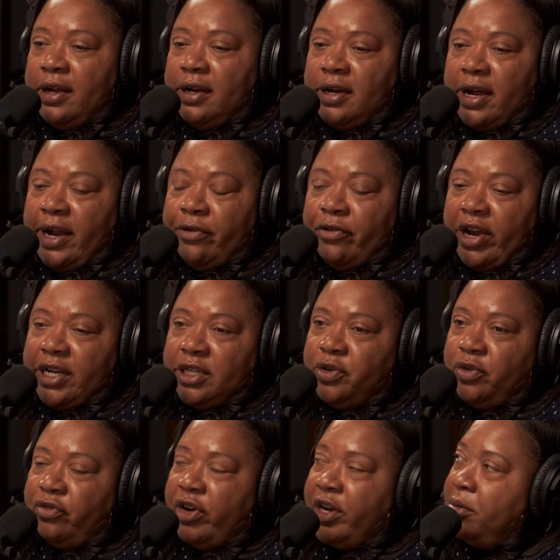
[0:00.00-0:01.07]
I ran into
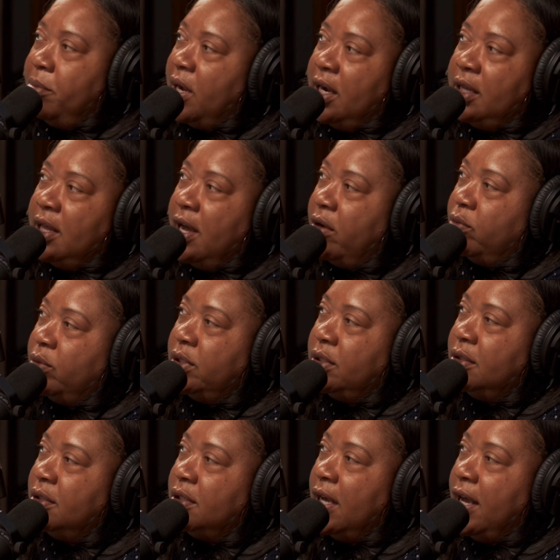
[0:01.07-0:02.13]
a friend of mine that
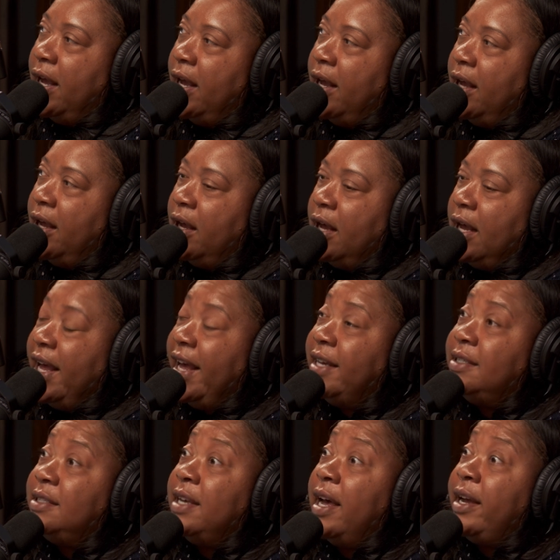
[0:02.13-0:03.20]
was a
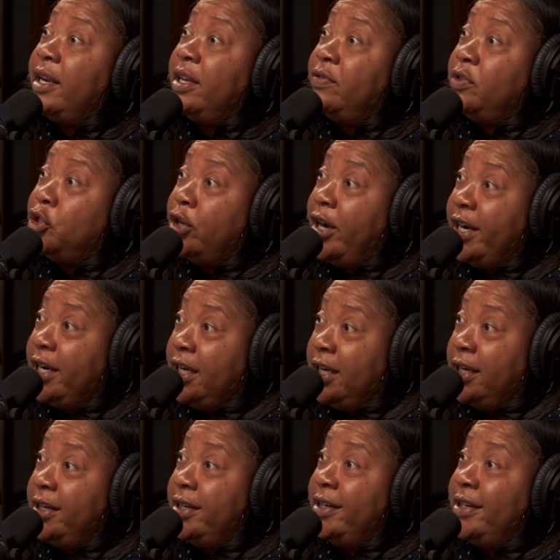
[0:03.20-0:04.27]
executive
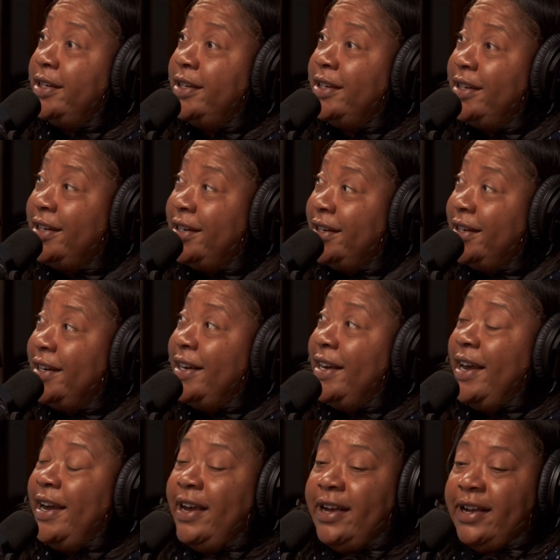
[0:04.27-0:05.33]
trainee,
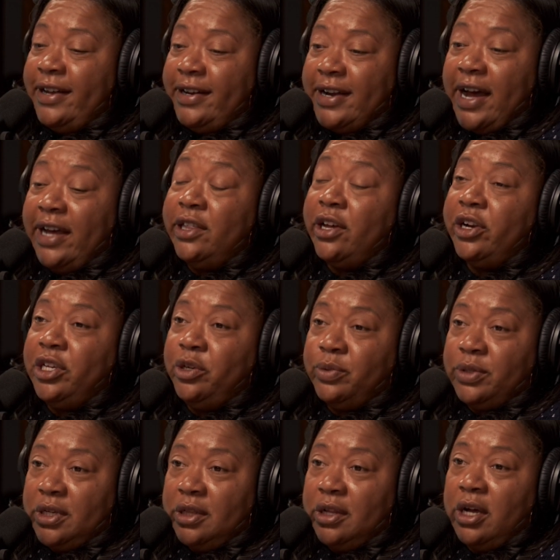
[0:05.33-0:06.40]
and I thought he
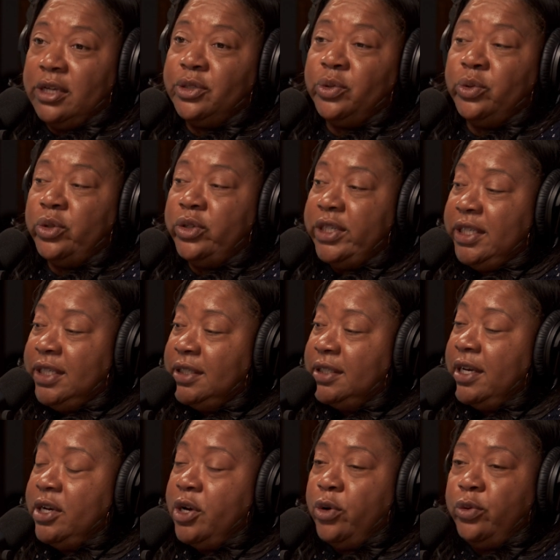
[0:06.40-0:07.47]
was in law school, and he
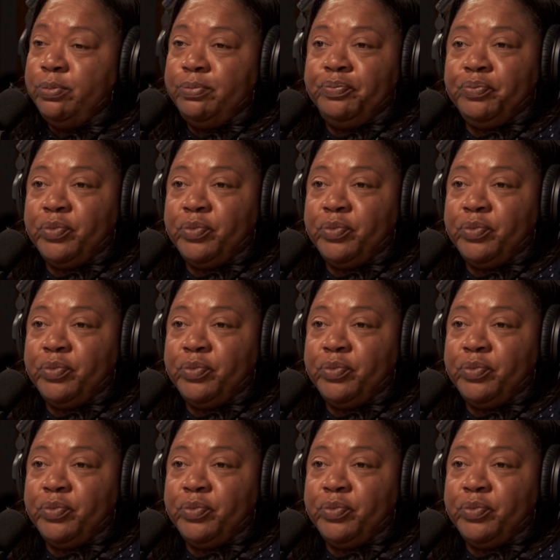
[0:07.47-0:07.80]
said nope.